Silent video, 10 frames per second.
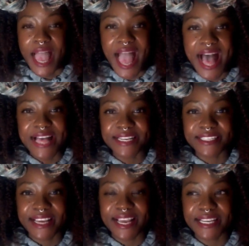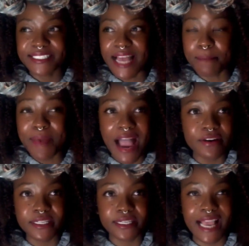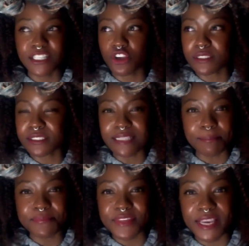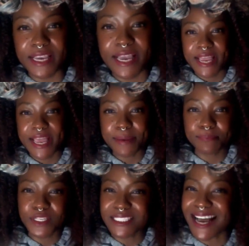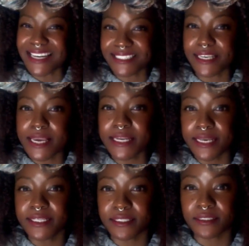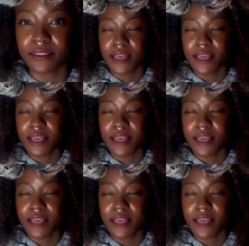And it apparently has got something hypnotizing in it